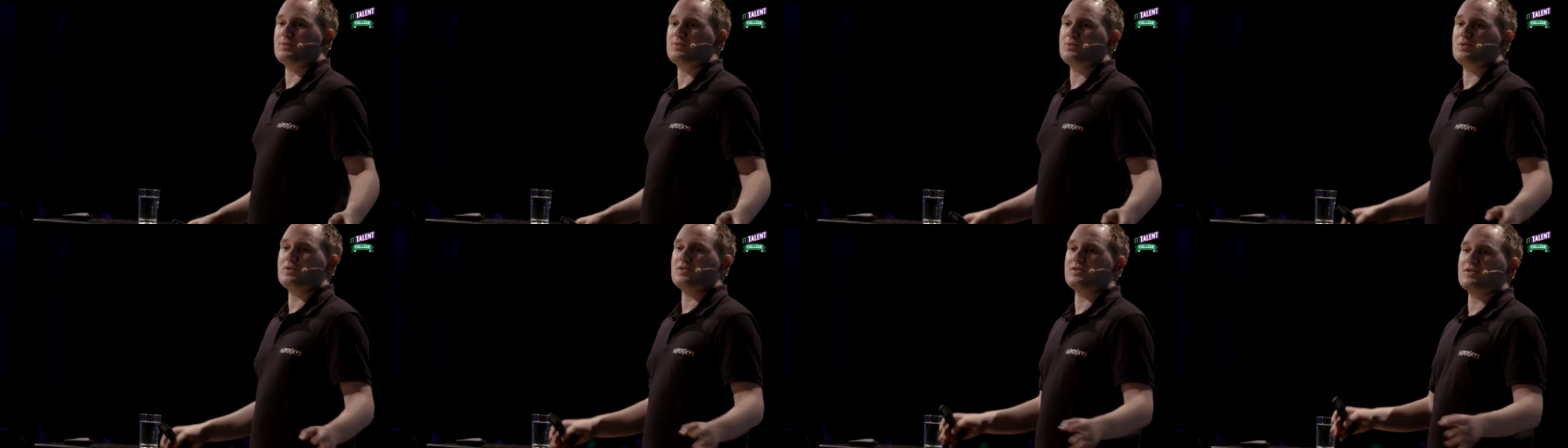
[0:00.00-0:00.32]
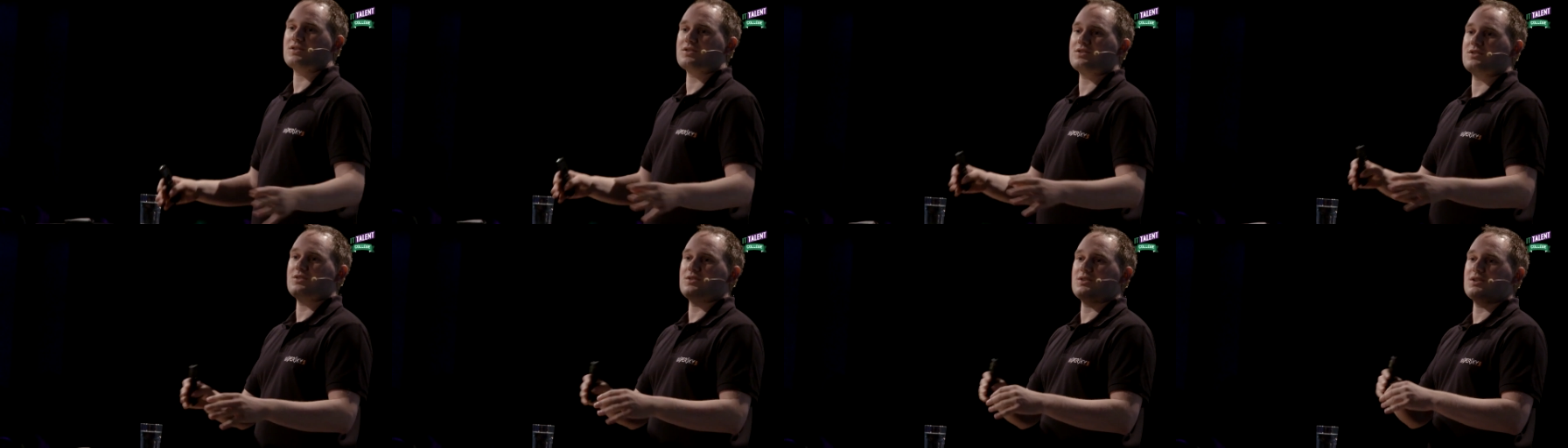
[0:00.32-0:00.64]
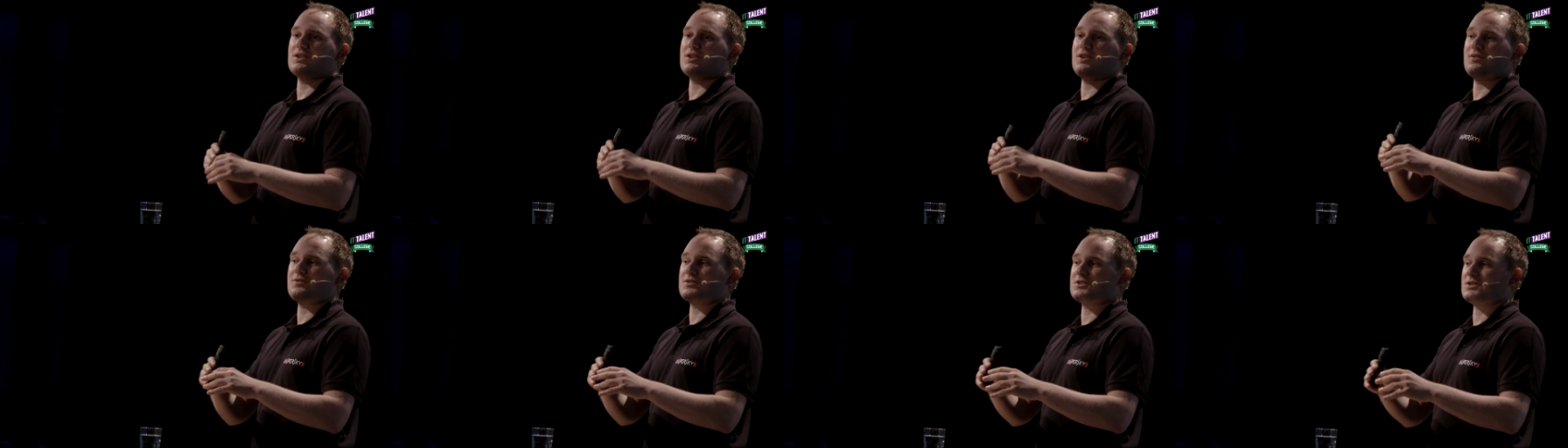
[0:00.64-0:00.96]
with all the
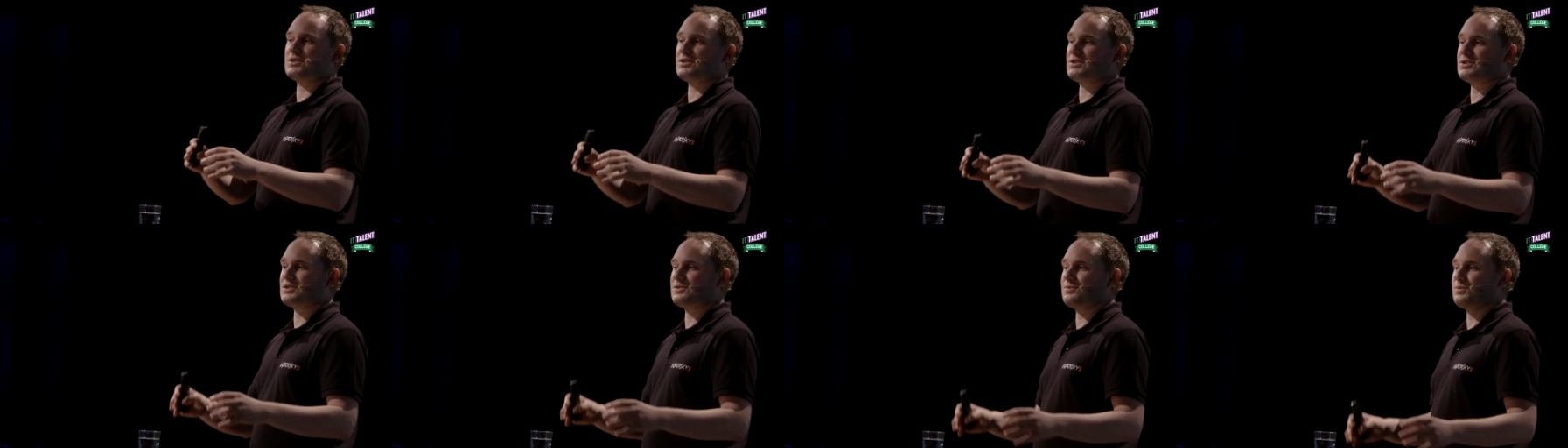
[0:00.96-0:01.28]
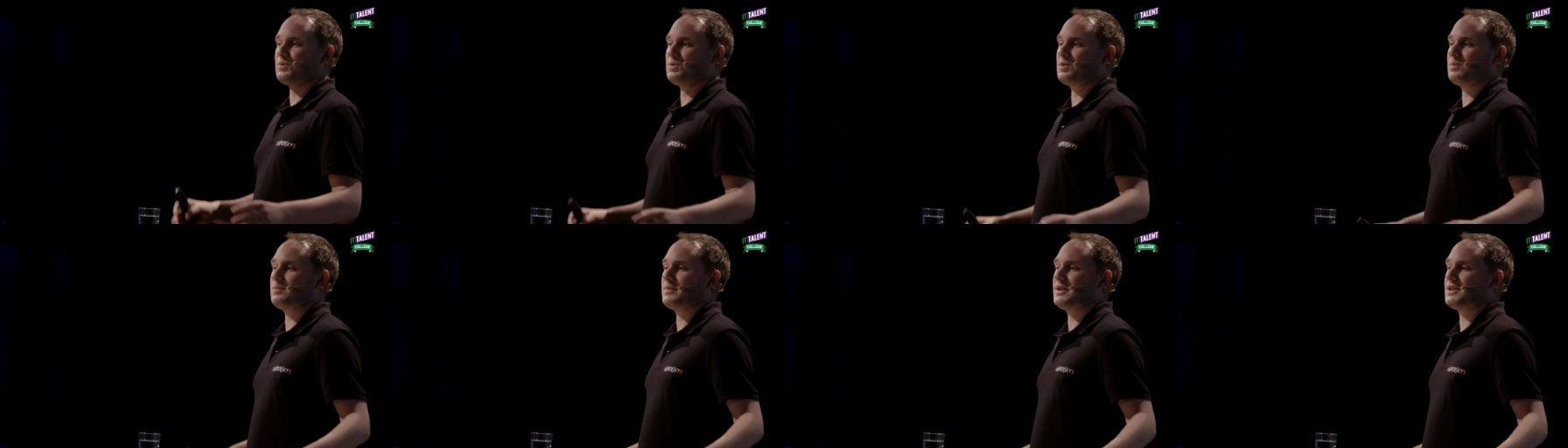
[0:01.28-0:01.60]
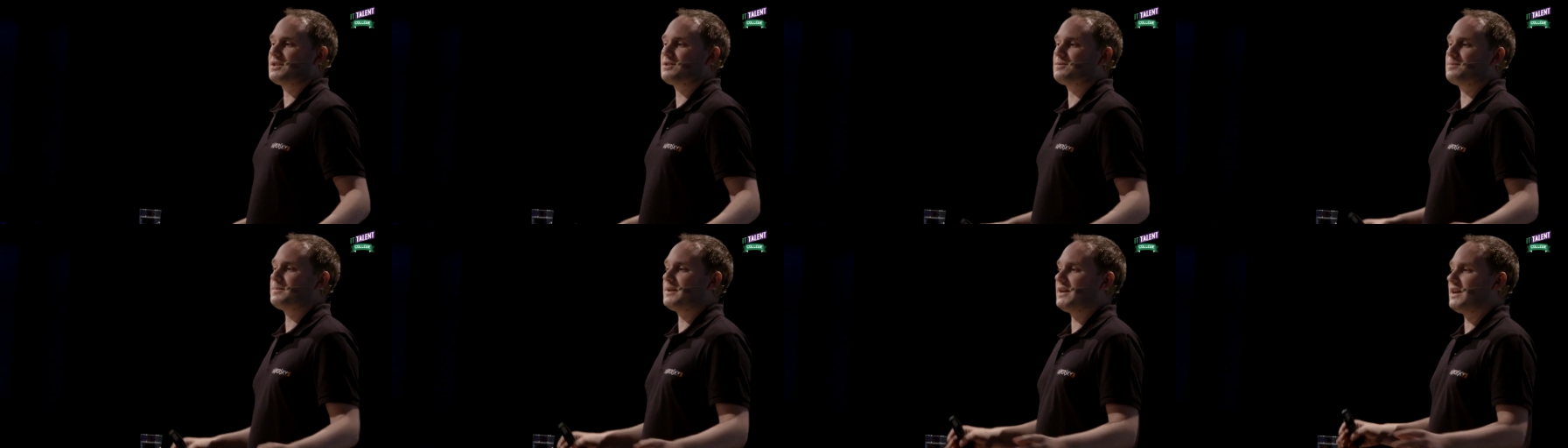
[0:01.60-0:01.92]
security officers of all the
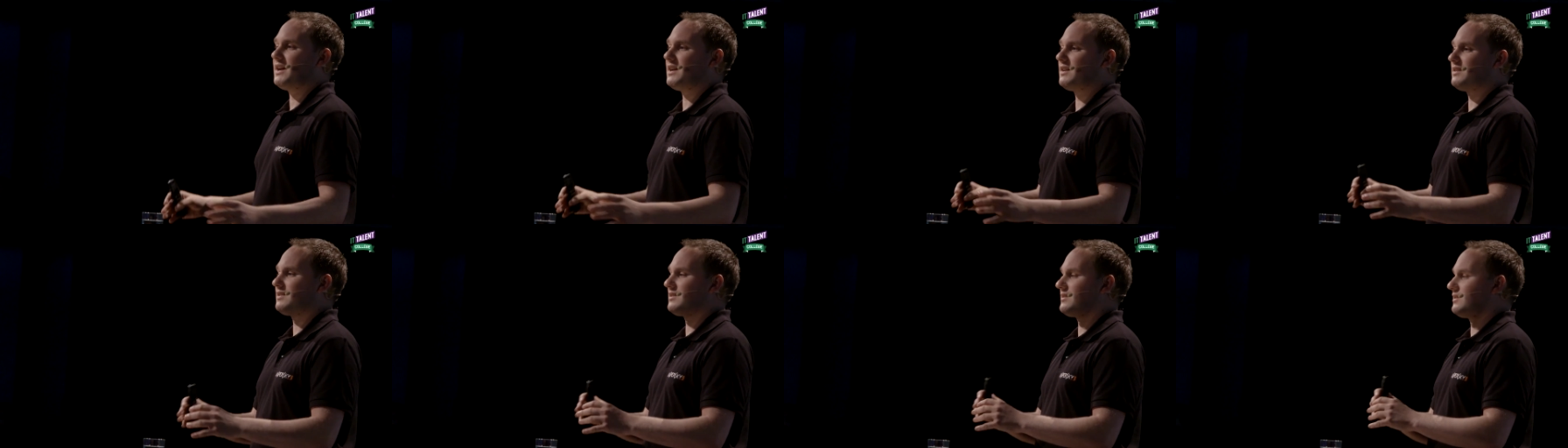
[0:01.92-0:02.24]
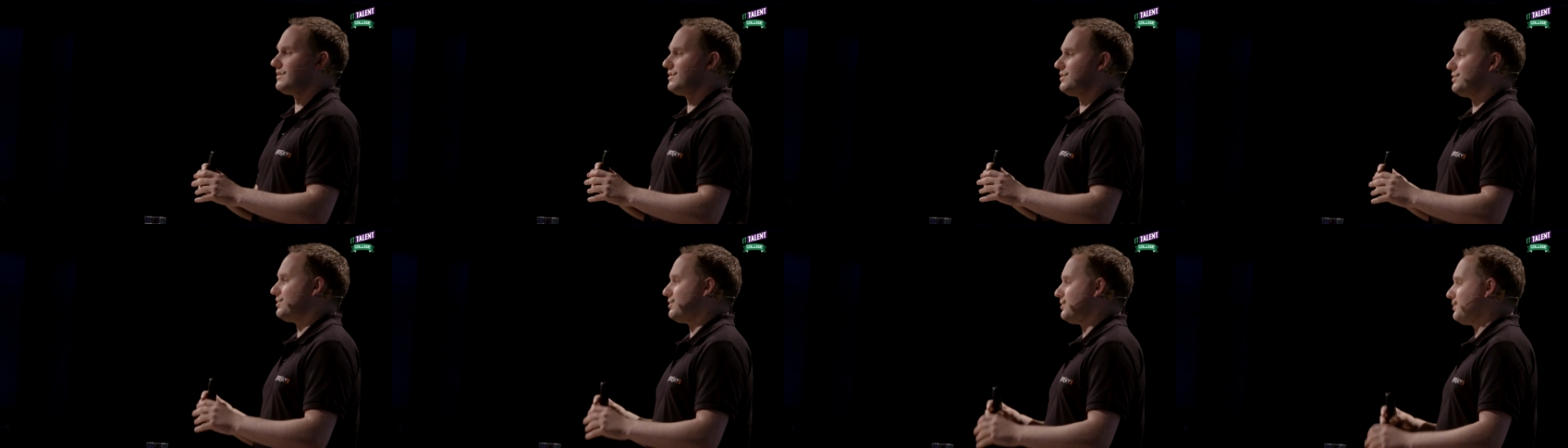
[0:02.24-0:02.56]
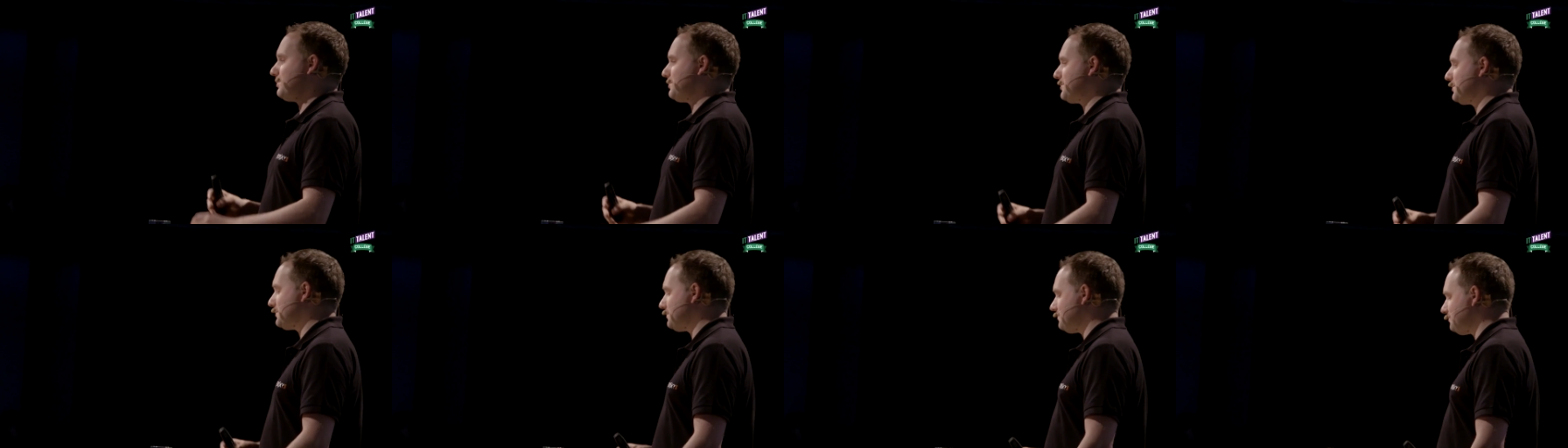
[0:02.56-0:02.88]
major banks in
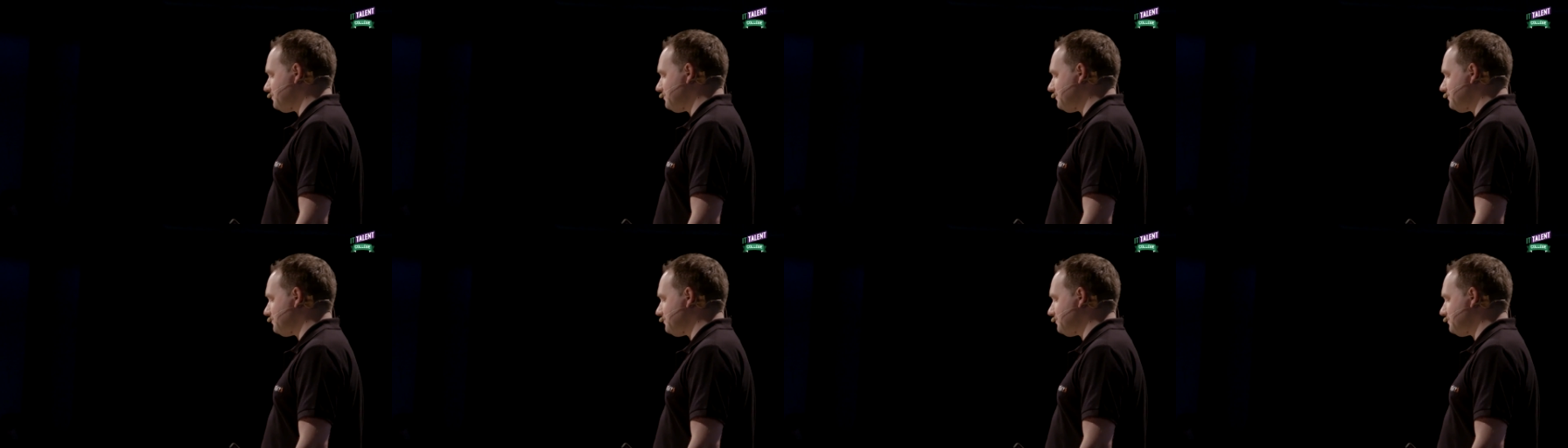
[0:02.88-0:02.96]
Europe.